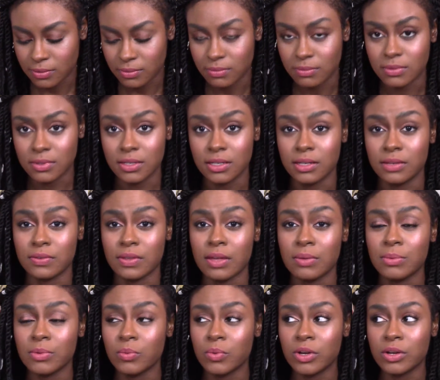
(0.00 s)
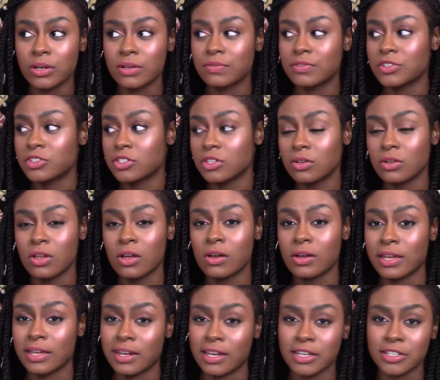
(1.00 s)
seeing as I've been wearing it for so
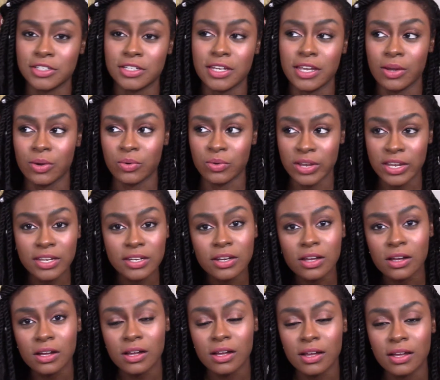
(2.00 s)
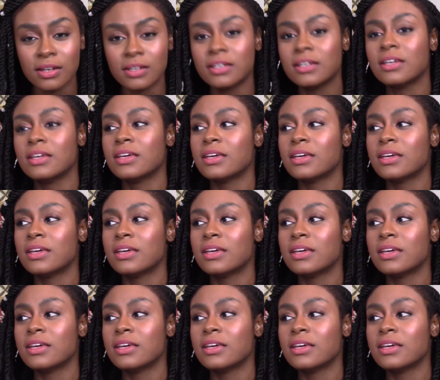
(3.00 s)
long and actually got rained on.